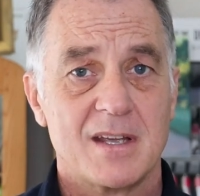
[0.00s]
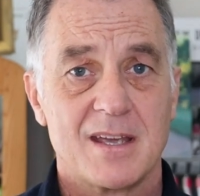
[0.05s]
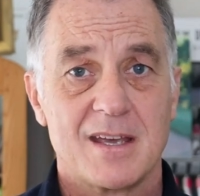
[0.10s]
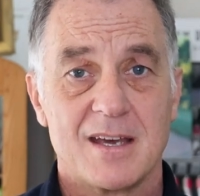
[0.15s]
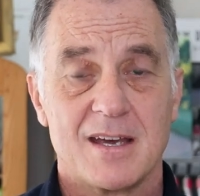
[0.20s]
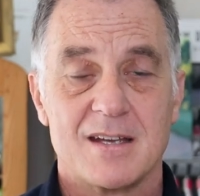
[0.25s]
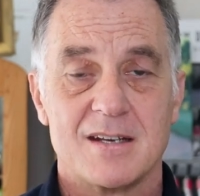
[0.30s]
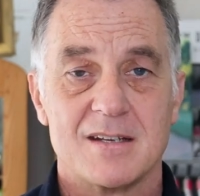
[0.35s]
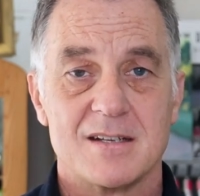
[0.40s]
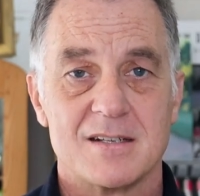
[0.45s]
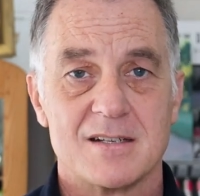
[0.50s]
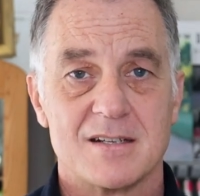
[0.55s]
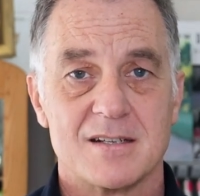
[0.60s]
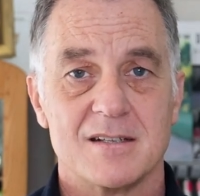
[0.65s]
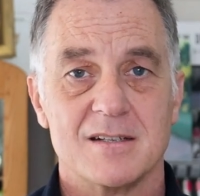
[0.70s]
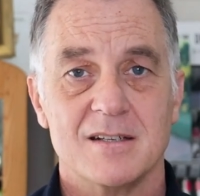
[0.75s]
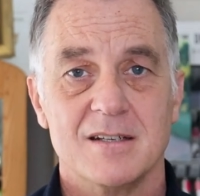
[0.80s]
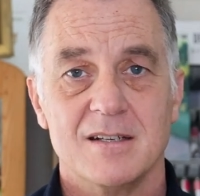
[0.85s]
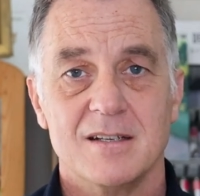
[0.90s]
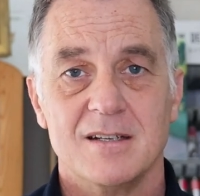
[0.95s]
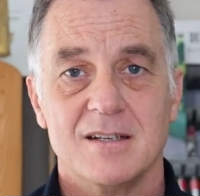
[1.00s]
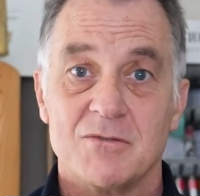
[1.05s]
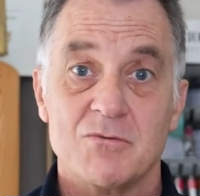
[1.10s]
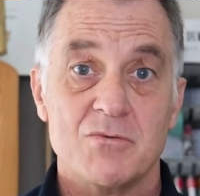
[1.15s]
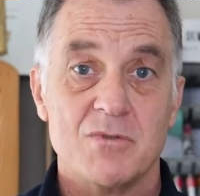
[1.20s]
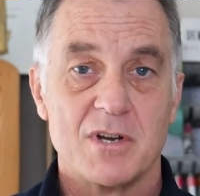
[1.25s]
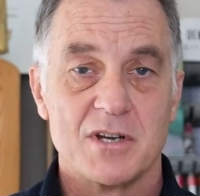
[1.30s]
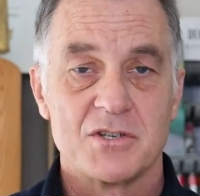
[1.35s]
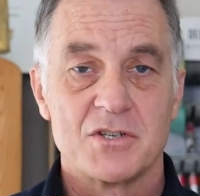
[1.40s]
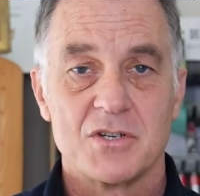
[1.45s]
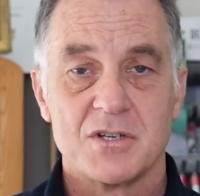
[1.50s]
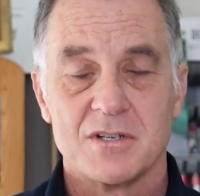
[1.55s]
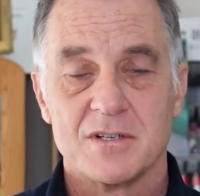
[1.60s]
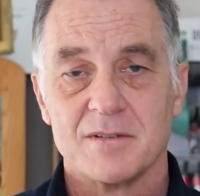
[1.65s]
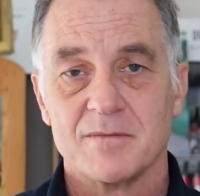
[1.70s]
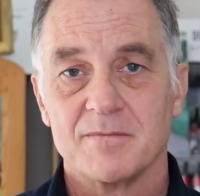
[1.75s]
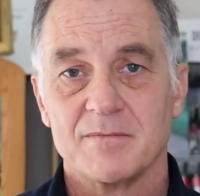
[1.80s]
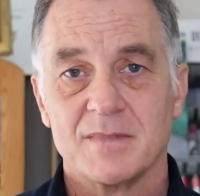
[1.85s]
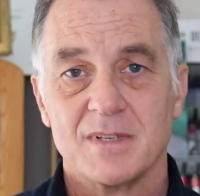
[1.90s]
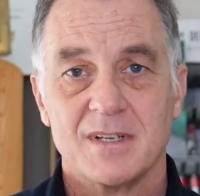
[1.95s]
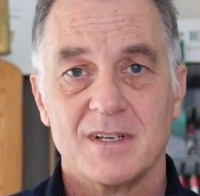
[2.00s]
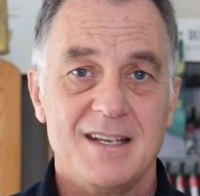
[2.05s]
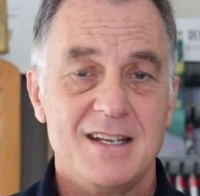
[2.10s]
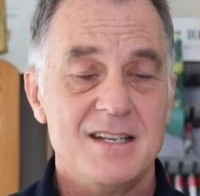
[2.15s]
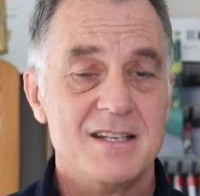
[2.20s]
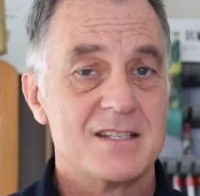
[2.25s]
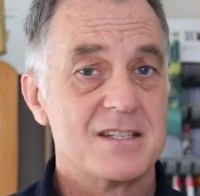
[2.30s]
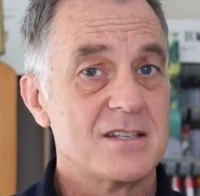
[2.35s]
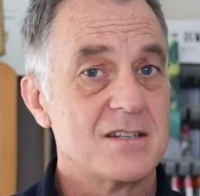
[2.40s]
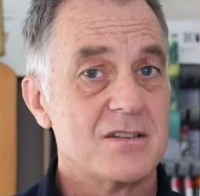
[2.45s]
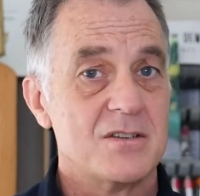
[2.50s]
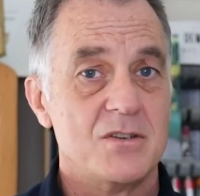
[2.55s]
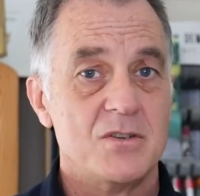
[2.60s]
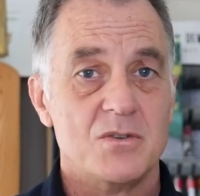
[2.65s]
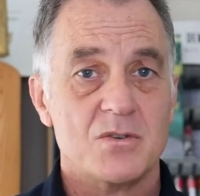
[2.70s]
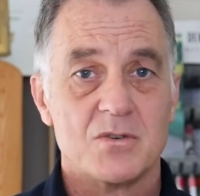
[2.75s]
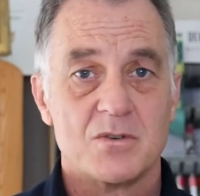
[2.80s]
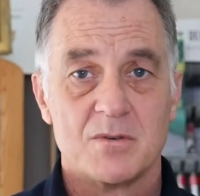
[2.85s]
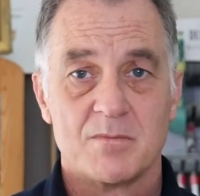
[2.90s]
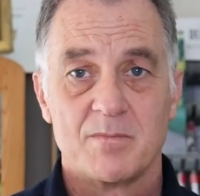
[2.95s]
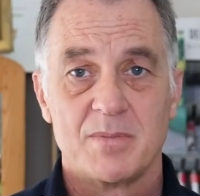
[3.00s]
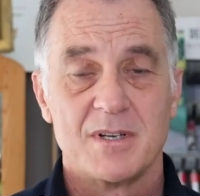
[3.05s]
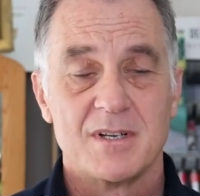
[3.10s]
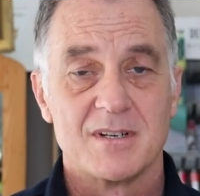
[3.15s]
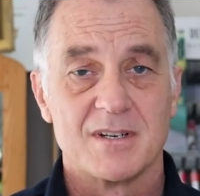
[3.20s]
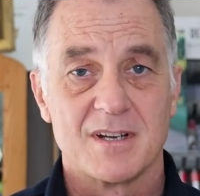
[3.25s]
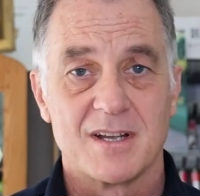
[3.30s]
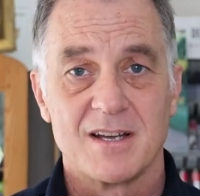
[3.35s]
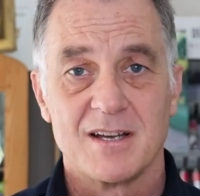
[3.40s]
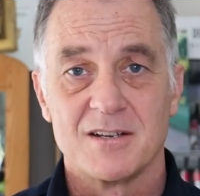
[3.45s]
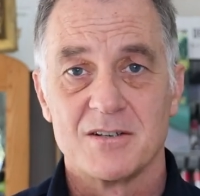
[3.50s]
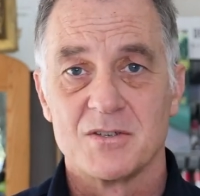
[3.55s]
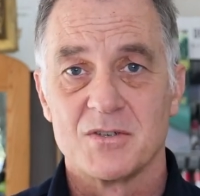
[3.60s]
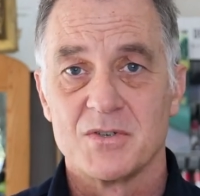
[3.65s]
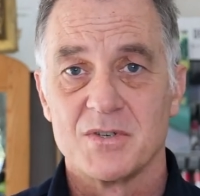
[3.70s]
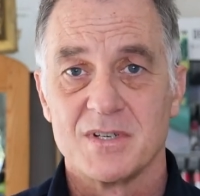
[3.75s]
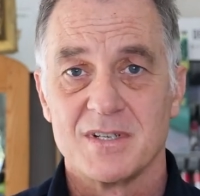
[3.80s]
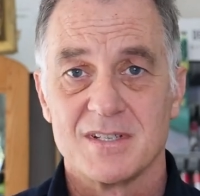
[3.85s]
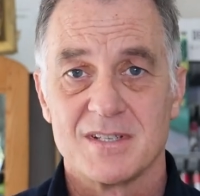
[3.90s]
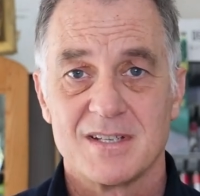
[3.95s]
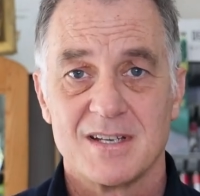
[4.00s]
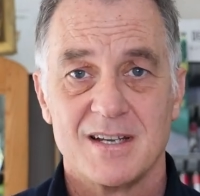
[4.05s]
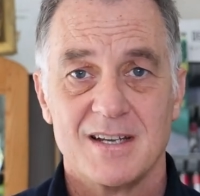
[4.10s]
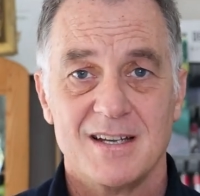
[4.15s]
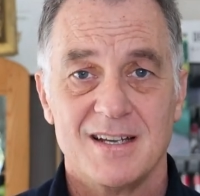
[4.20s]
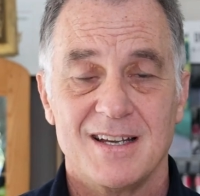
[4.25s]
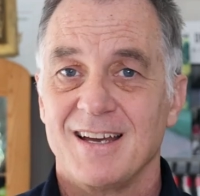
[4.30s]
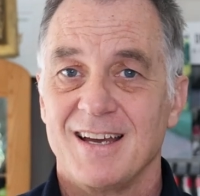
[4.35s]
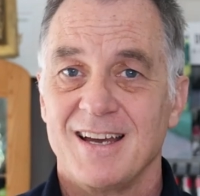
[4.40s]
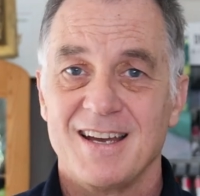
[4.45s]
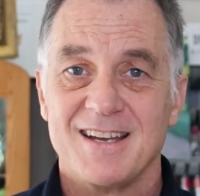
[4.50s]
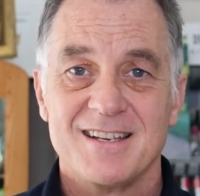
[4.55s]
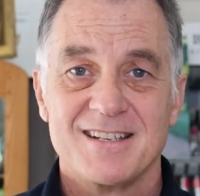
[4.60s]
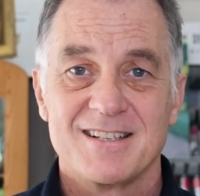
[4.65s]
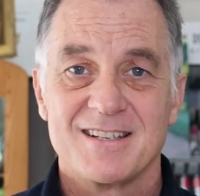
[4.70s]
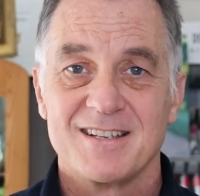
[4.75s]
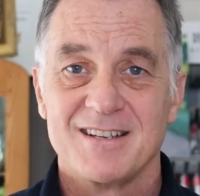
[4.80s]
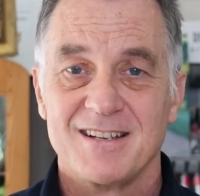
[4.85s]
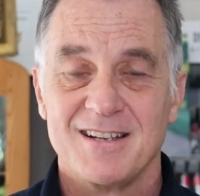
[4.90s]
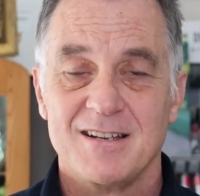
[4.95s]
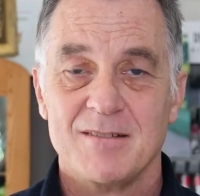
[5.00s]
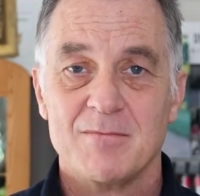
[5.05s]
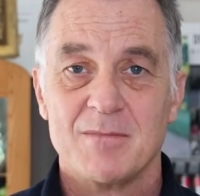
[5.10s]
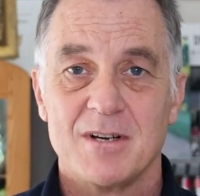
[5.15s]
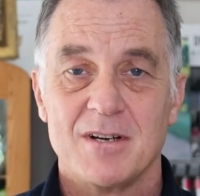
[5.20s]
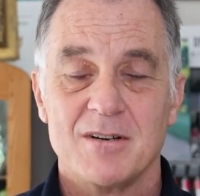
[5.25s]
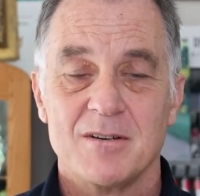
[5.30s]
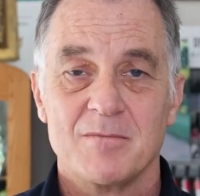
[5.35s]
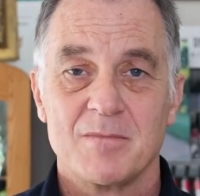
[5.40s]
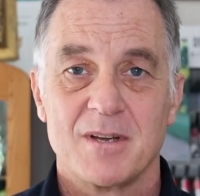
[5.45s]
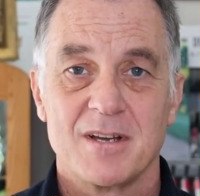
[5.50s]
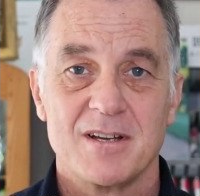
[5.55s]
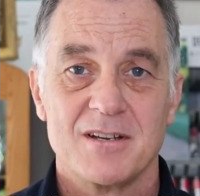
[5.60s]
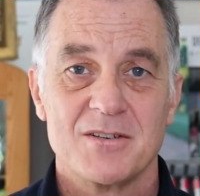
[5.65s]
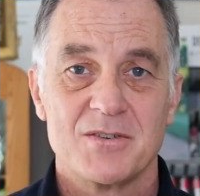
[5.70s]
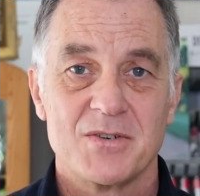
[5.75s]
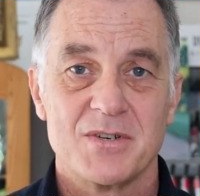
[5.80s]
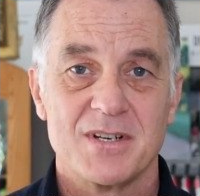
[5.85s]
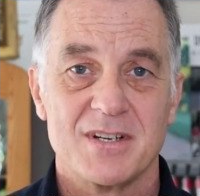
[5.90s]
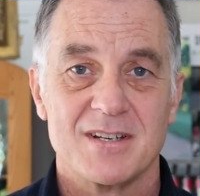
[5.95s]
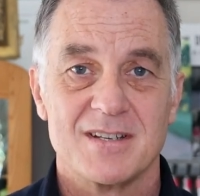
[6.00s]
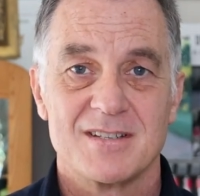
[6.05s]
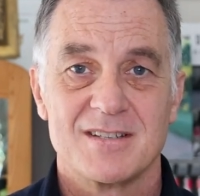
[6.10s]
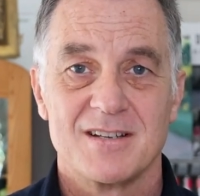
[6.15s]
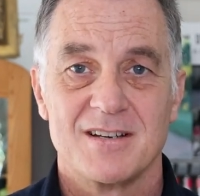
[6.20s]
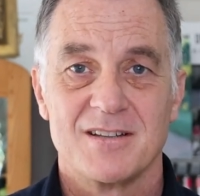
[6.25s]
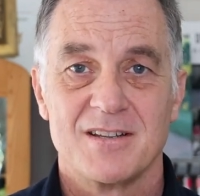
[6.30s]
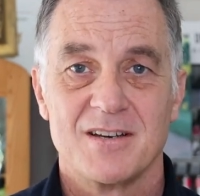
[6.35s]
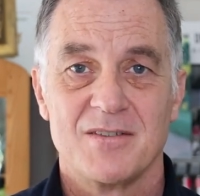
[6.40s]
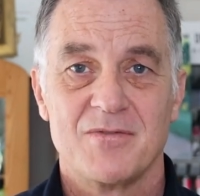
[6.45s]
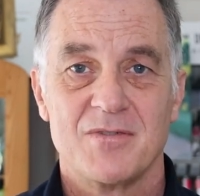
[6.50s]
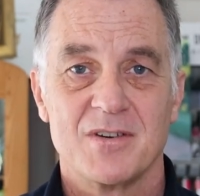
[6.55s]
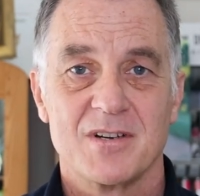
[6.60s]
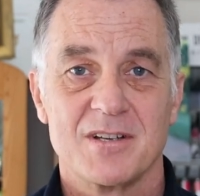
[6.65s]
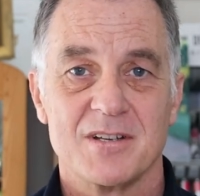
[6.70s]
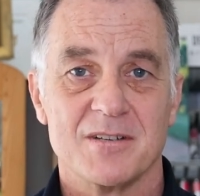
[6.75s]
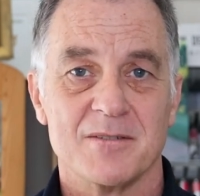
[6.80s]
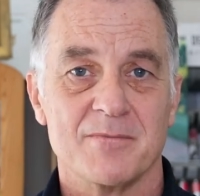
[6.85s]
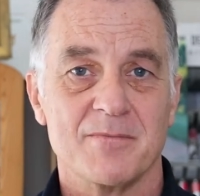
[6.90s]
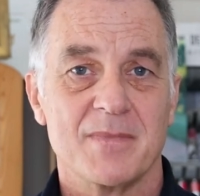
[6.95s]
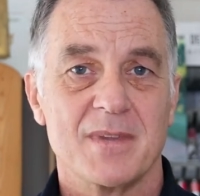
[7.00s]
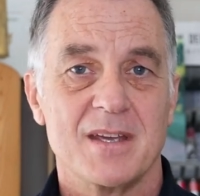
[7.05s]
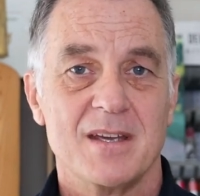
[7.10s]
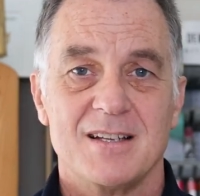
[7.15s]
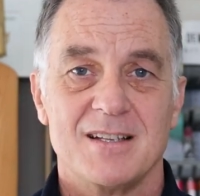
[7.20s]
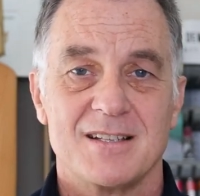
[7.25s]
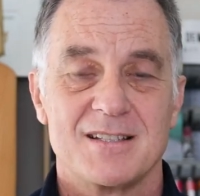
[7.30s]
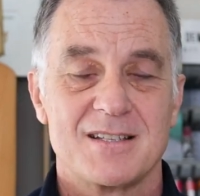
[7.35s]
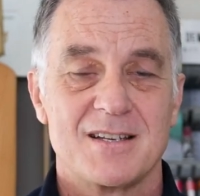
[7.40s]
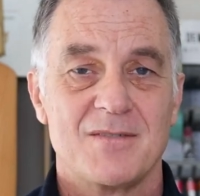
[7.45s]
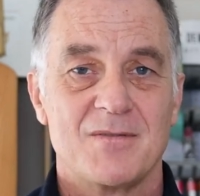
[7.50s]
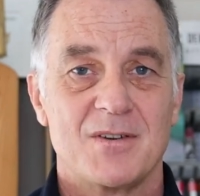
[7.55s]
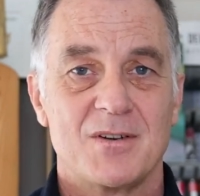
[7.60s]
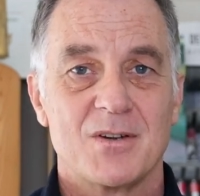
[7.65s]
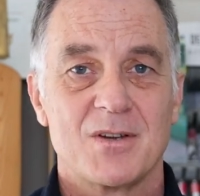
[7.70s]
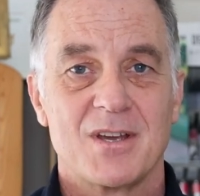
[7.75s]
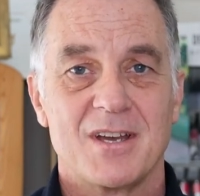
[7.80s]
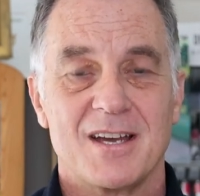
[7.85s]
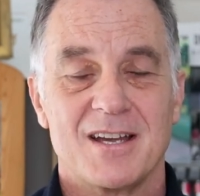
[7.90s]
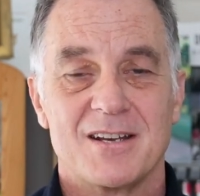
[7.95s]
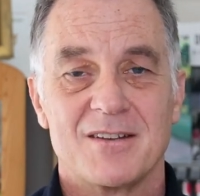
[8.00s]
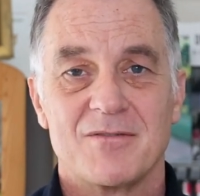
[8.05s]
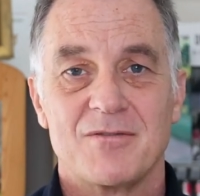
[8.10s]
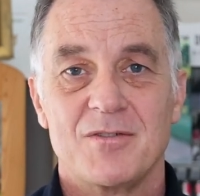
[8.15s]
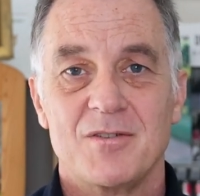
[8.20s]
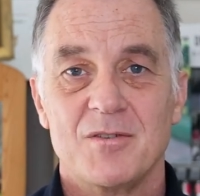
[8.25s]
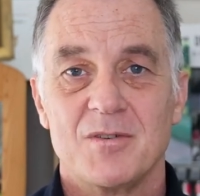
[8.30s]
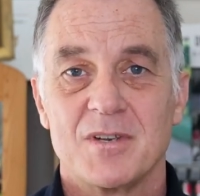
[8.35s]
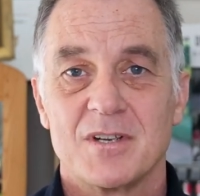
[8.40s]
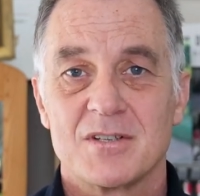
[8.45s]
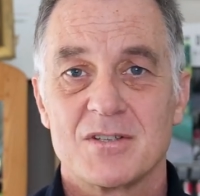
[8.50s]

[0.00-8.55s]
Canada, Russia, Eastern European countries, and in my home country, South Africa. Let's have a look at a few